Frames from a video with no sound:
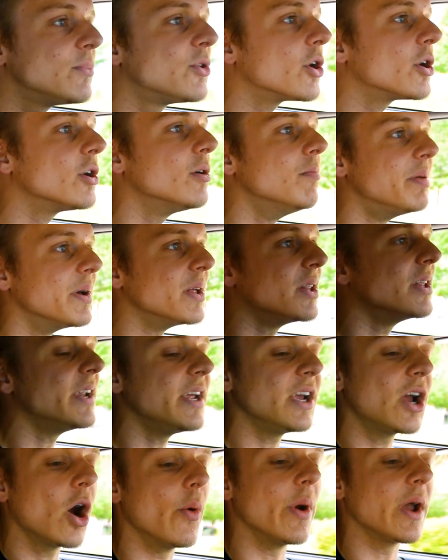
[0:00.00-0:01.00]

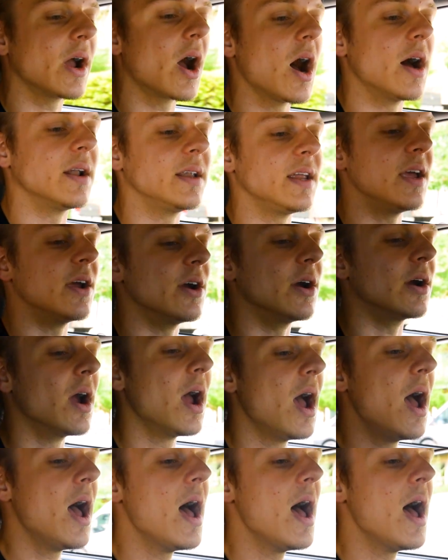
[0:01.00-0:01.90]
durability going on here.